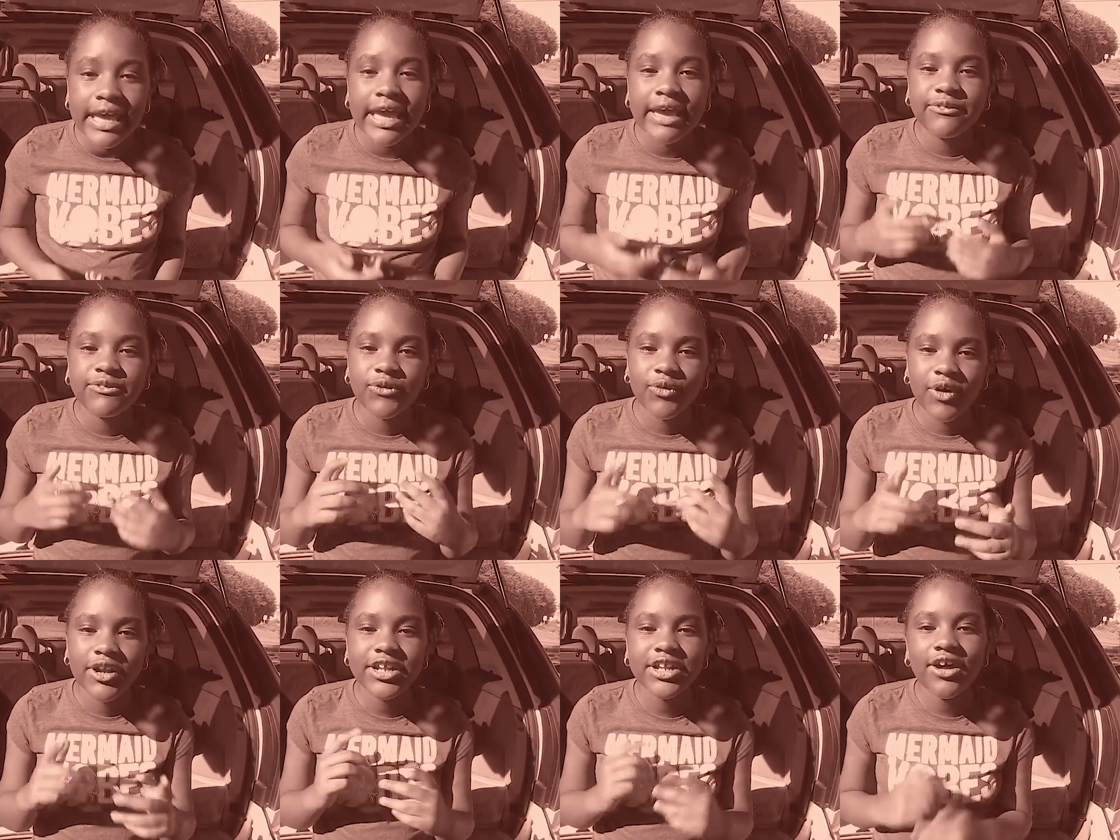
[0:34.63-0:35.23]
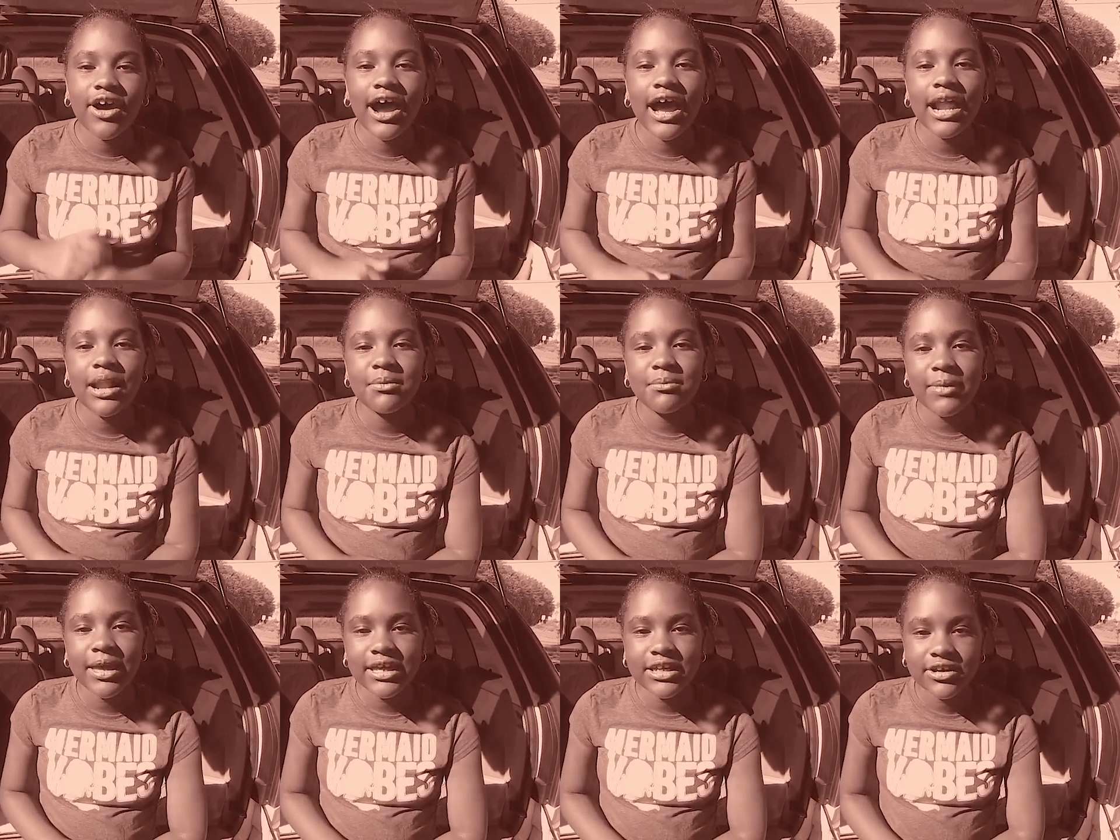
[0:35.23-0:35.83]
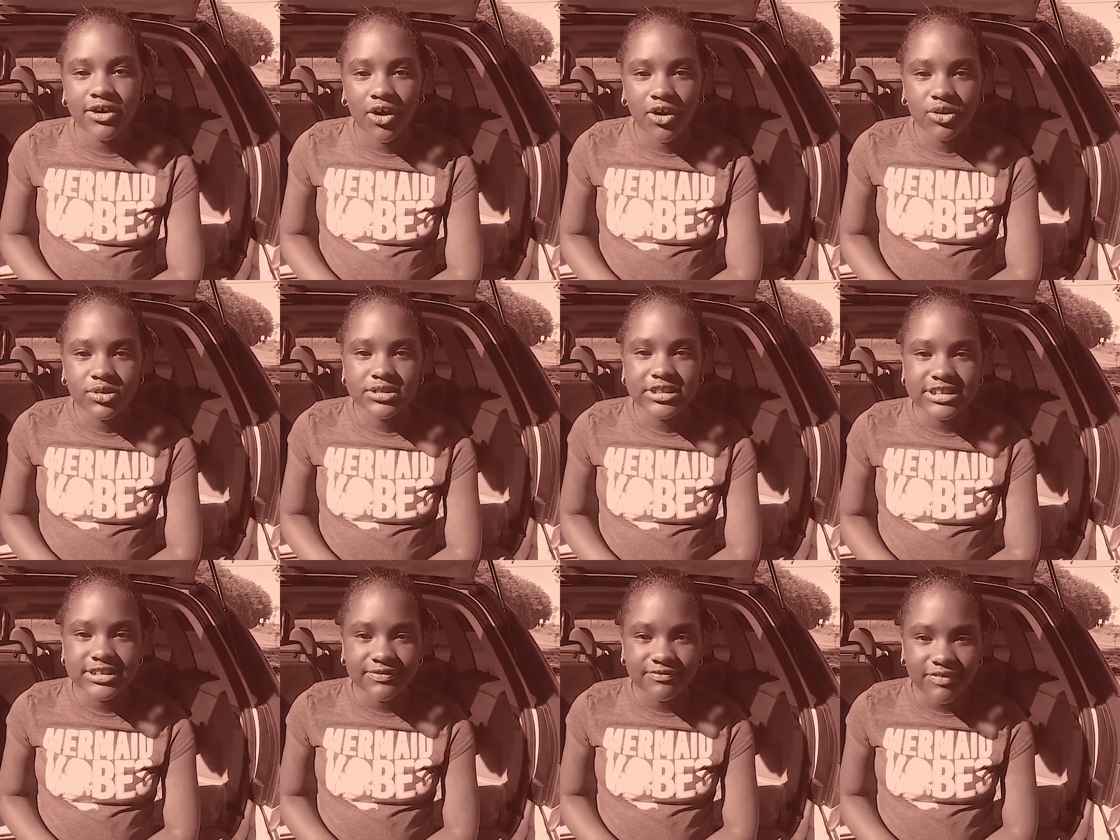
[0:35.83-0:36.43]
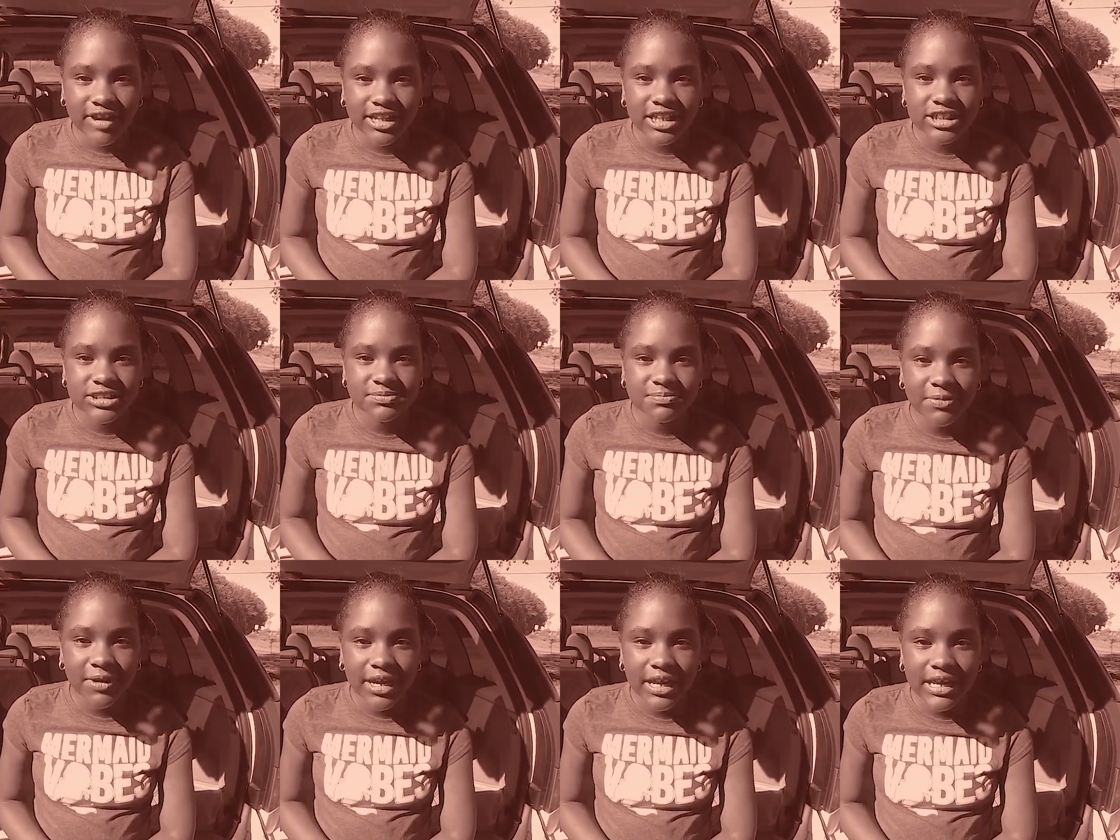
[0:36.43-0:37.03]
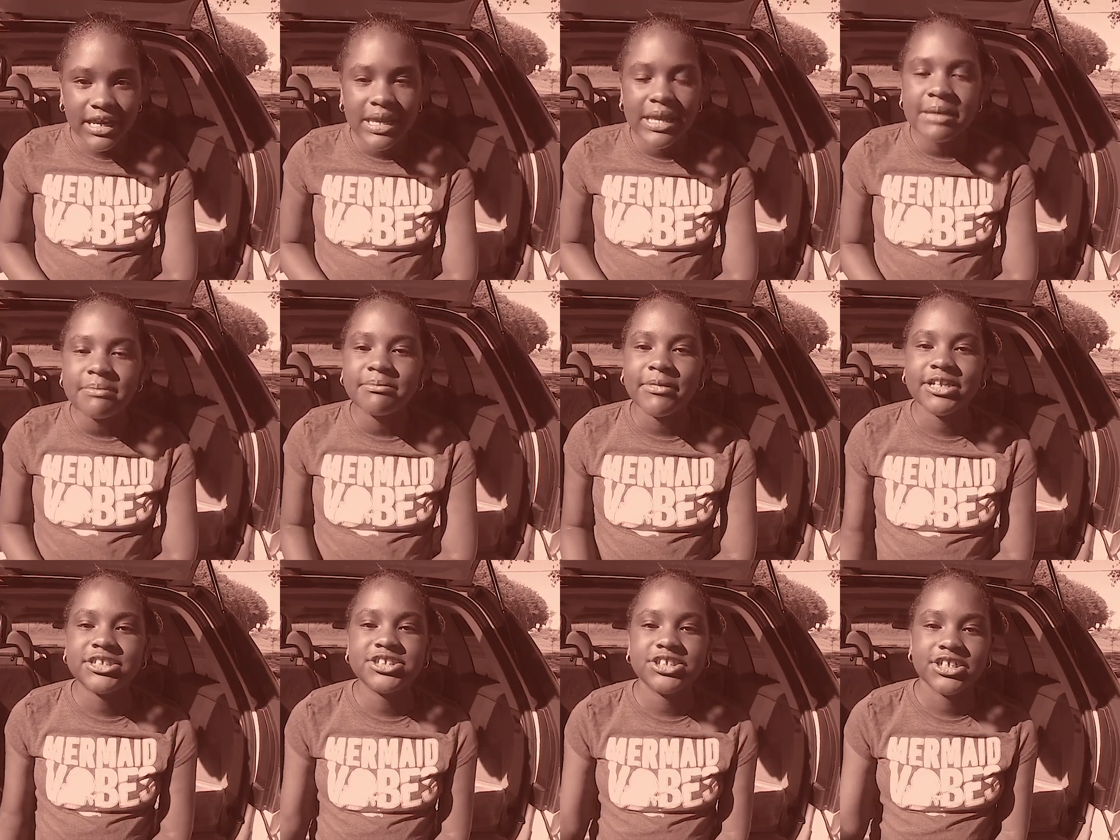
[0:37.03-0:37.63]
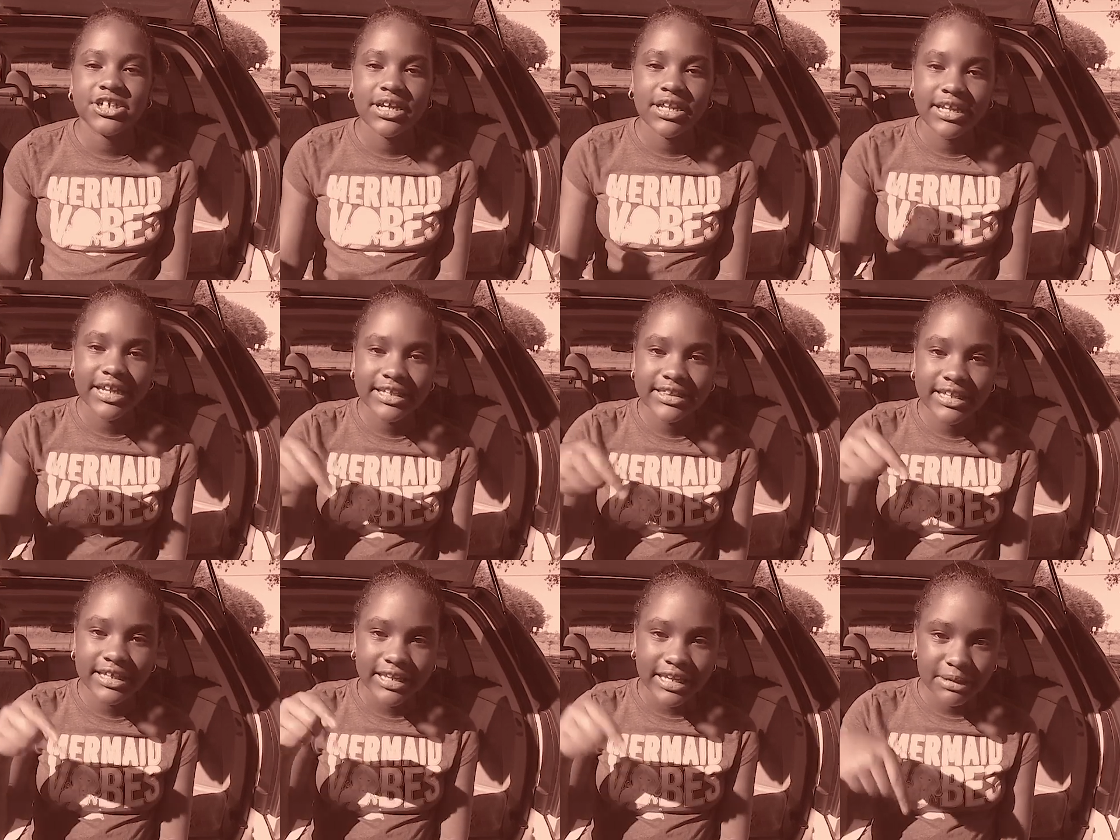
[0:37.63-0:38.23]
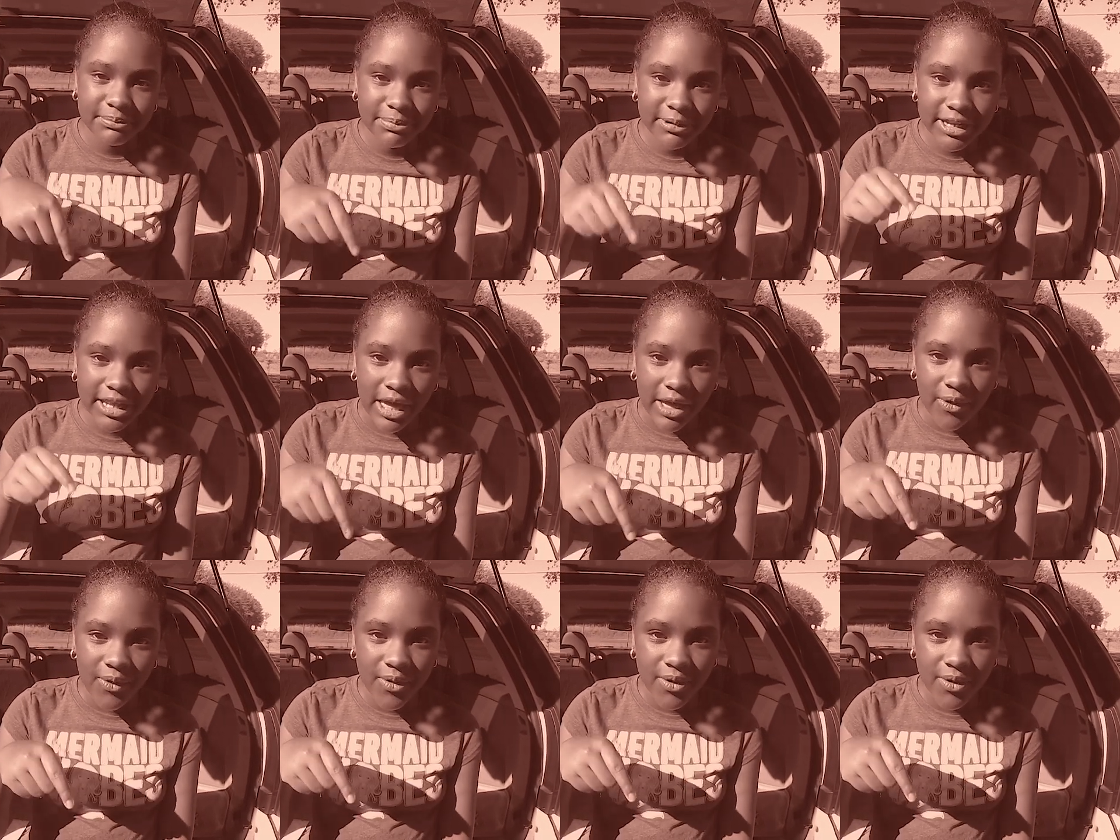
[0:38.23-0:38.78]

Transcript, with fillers: If you want to know how to make your own disinfectant spray, make sure you click the link below.